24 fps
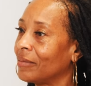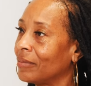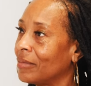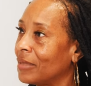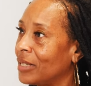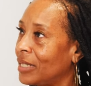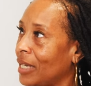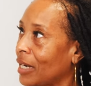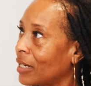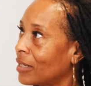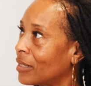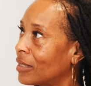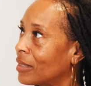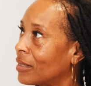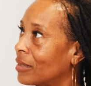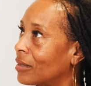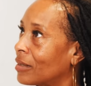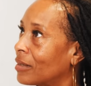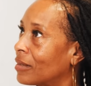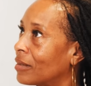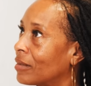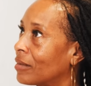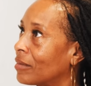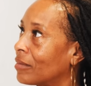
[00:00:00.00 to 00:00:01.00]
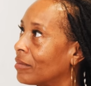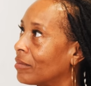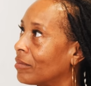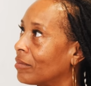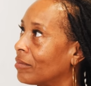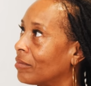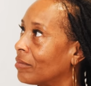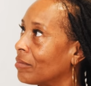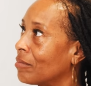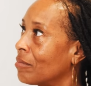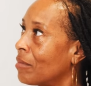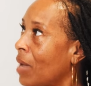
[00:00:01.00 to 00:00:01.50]
six
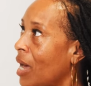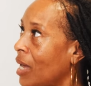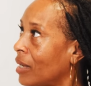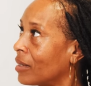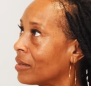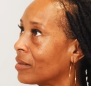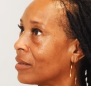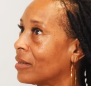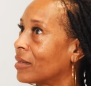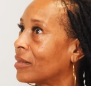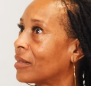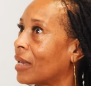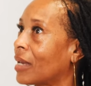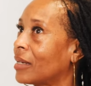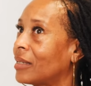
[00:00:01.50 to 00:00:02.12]
months.